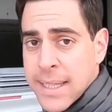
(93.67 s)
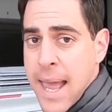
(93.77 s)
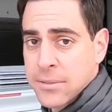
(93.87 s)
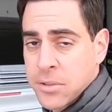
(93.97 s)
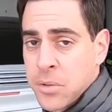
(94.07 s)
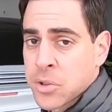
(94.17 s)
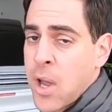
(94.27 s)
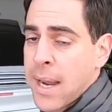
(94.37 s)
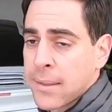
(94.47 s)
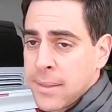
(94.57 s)
gas tune so
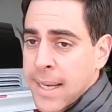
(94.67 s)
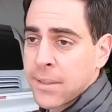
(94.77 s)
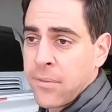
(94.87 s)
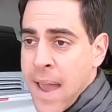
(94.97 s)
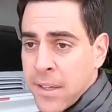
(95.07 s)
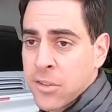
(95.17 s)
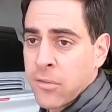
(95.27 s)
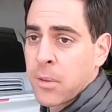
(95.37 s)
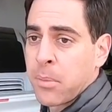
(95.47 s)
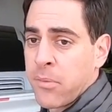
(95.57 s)
I can take advantage
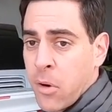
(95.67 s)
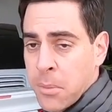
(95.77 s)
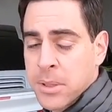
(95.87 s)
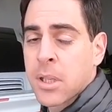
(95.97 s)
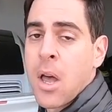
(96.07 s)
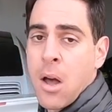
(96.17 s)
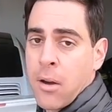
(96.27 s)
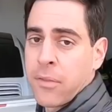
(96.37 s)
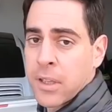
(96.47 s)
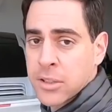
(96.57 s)
of the performance
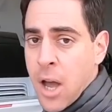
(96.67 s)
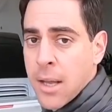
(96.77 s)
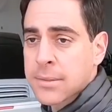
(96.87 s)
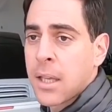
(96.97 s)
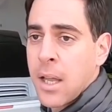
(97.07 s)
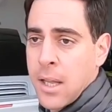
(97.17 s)
of the exhaust